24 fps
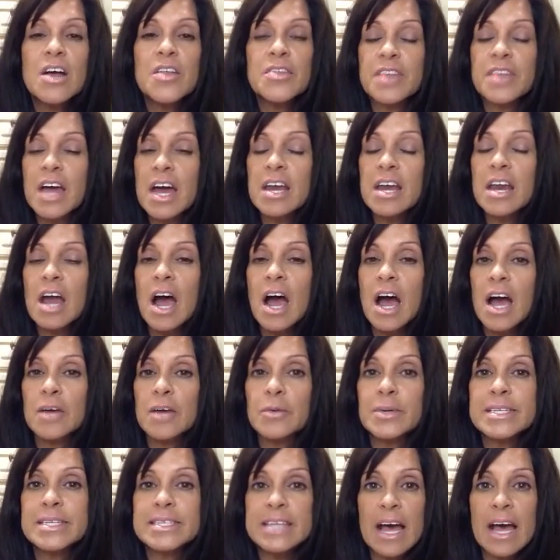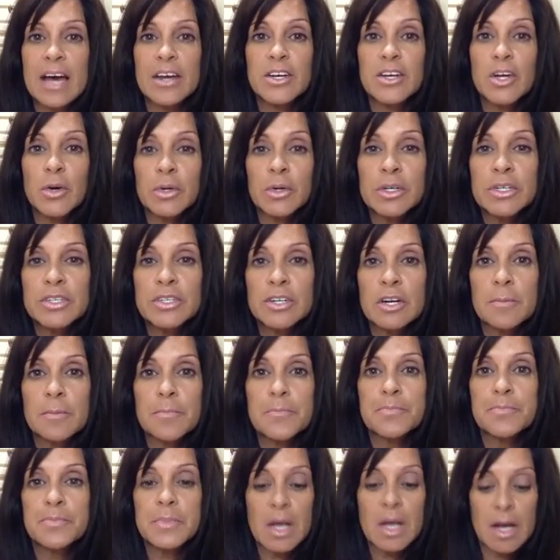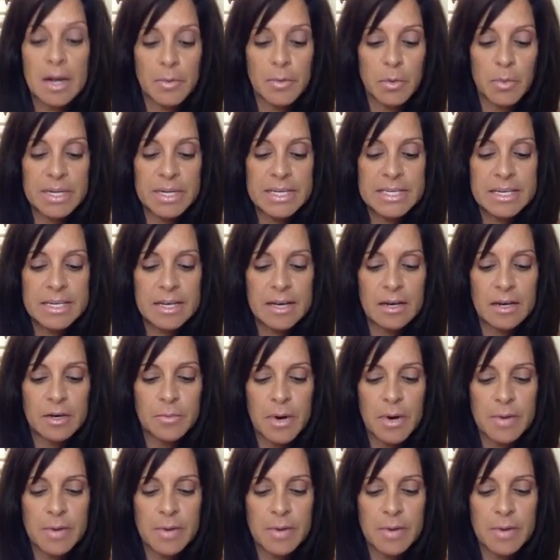Then I was at Nordstrom a couple weeks ago,